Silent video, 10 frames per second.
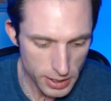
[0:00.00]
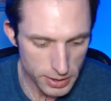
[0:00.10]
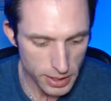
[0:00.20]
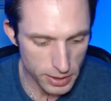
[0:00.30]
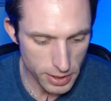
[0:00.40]

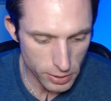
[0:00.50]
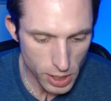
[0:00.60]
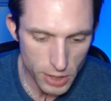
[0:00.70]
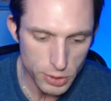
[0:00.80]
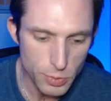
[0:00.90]
their
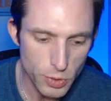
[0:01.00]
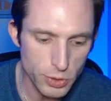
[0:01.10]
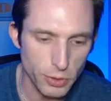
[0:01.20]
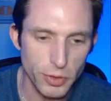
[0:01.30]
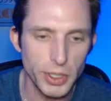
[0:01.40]

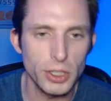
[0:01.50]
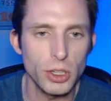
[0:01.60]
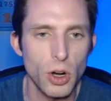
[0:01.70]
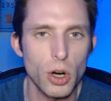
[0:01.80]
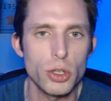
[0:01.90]
customers are very
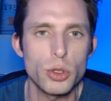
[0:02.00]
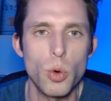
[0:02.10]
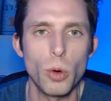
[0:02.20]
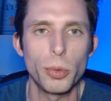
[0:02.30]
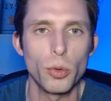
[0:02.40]

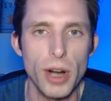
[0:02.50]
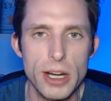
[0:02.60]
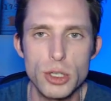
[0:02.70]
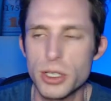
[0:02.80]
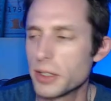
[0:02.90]
large
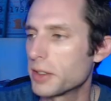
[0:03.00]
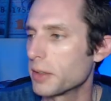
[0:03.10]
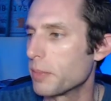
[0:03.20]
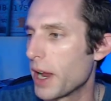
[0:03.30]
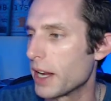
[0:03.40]

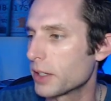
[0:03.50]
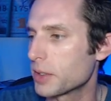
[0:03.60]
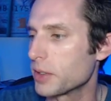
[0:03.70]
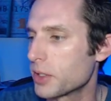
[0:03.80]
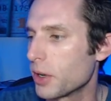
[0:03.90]
corporations and
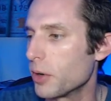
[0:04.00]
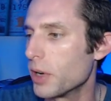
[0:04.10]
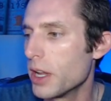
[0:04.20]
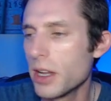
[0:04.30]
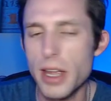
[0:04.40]
banks, and
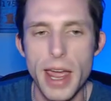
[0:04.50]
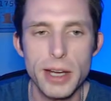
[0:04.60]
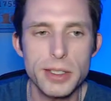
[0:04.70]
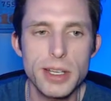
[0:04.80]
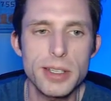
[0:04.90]
so
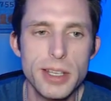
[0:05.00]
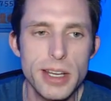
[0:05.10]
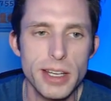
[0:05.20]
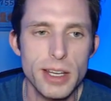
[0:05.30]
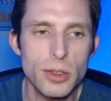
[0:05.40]

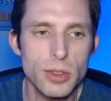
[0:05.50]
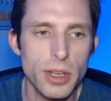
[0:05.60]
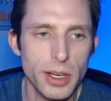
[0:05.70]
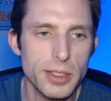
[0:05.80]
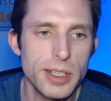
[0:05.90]

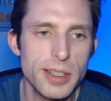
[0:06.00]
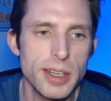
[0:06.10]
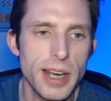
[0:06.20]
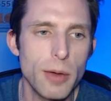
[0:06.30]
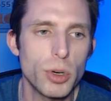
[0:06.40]

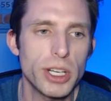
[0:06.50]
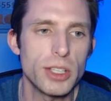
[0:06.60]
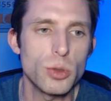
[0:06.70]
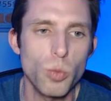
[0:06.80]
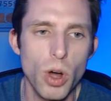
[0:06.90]
XDC Network
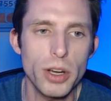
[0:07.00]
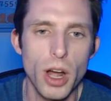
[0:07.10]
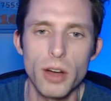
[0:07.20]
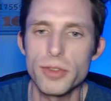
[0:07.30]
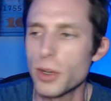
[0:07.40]
is
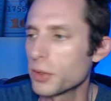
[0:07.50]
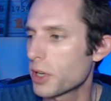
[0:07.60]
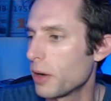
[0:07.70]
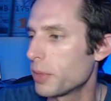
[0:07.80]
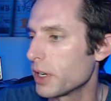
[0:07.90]
one of
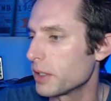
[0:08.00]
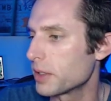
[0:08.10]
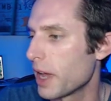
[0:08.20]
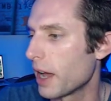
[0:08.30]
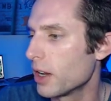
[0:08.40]
those
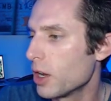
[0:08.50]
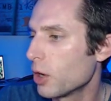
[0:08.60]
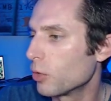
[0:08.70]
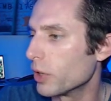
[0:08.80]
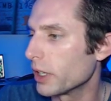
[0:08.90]
companies that
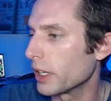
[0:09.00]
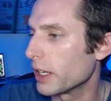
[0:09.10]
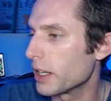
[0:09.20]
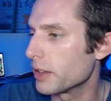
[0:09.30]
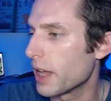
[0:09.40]

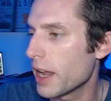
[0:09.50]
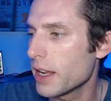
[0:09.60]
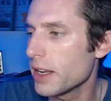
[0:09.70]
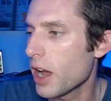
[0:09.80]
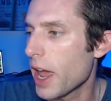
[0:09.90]
really,
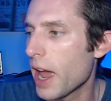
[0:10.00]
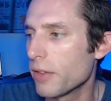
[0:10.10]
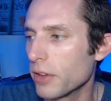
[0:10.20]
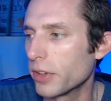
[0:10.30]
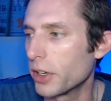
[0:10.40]
they
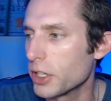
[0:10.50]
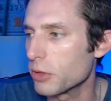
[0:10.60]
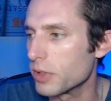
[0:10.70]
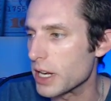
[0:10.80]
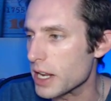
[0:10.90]
have a very
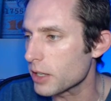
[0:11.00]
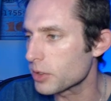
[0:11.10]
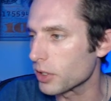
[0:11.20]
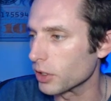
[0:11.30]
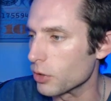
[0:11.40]
unique
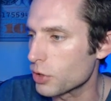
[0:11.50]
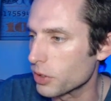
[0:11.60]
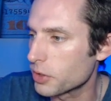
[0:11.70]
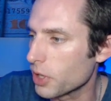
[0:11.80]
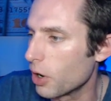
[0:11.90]

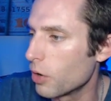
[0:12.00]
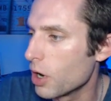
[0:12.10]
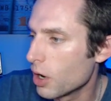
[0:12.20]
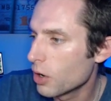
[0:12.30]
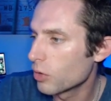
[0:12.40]
solution.
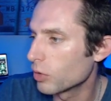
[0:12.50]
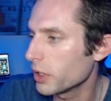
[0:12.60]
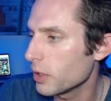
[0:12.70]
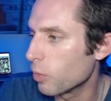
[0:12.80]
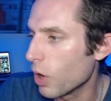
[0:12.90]
So
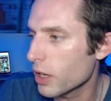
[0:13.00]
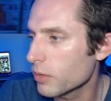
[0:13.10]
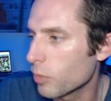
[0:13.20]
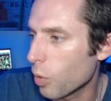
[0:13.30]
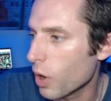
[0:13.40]
really,
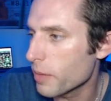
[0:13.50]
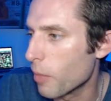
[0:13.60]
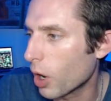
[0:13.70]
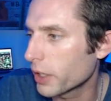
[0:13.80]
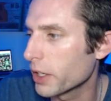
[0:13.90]
what
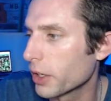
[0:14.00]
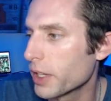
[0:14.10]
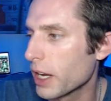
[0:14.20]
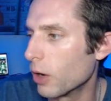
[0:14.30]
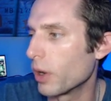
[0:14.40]
market
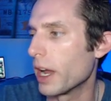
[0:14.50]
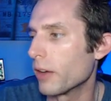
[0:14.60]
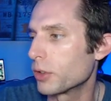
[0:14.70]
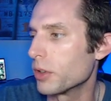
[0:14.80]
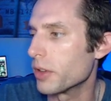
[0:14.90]
are they going
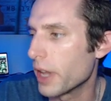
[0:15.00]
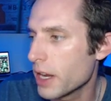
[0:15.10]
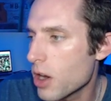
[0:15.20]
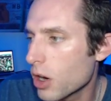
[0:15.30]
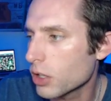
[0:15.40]
after?
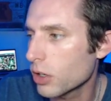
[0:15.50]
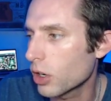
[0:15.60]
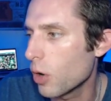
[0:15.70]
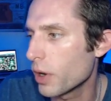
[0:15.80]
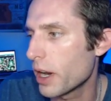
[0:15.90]
They are
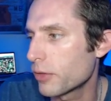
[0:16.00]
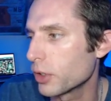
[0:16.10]
going after